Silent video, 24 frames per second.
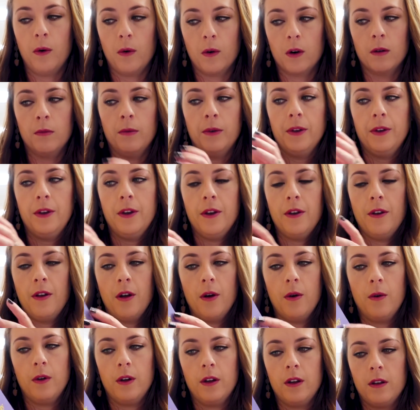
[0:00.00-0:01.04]
Horrible,
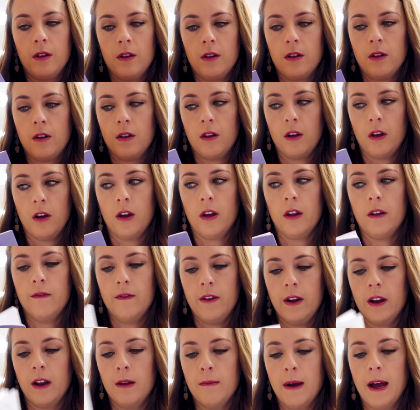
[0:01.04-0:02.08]
No Good,
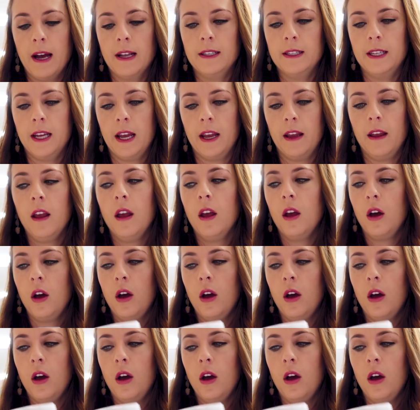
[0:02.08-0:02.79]
Very Bad Day.